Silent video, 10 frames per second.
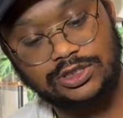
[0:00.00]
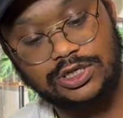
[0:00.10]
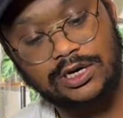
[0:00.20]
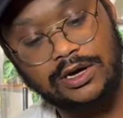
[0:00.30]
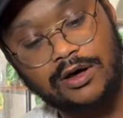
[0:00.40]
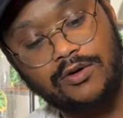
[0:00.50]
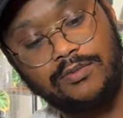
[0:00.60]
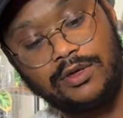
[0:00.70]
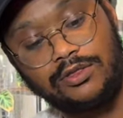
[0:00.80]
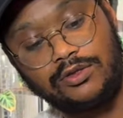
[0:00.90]
check out
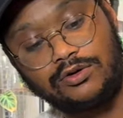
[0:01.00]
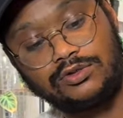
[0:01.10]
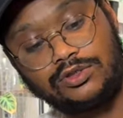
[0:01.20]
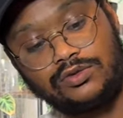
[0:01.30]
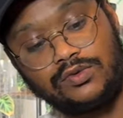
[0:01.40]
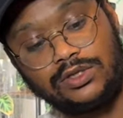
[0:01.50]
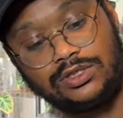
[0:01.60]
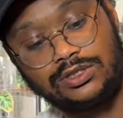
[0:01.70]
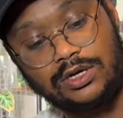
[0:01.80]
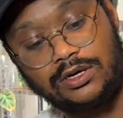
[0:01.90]
Mythos 3
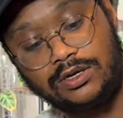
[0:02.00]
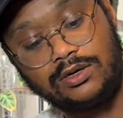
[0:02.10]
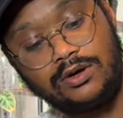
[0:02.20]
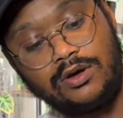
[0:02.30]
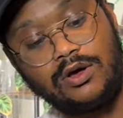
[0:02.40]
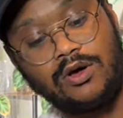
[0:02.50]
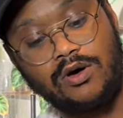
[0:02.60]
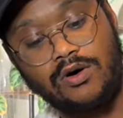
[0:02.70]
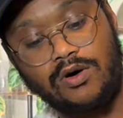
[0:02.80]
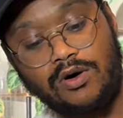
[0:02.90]
Design
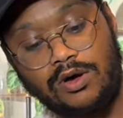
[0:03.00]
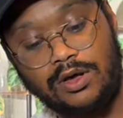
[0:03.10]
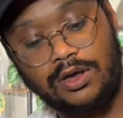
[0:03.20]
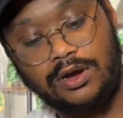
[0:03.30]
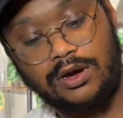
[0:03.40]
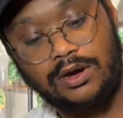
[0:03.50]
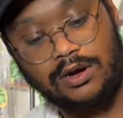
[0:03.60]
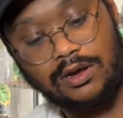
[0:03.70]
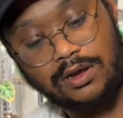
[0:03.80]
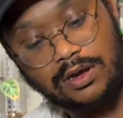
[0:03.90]
on
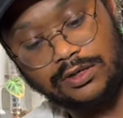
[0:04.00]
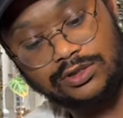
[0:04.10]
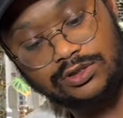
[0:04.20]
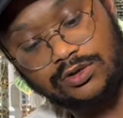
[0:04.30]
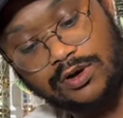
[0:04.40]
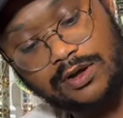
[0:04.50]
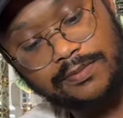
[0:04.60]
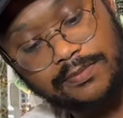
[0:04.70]
Instagram.